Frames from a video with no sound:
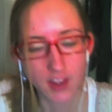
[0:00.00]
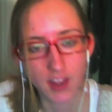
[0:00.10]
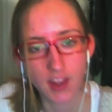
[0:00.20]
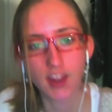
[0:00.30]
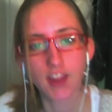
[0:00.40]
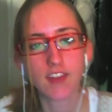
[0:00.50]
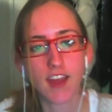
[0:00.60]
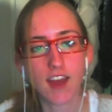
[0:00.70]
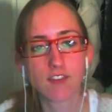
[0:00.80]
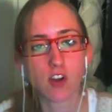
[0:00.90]
and
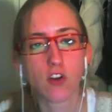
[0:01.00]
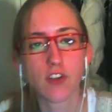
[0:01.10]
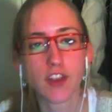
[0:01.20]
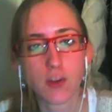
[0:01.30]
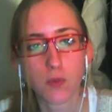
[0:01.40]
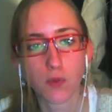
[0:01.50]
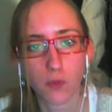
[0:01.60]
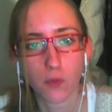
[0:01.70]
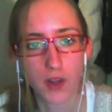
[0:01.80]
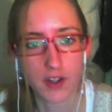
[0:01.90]
they have to all
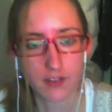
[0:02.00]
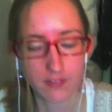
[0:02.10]
equal 1.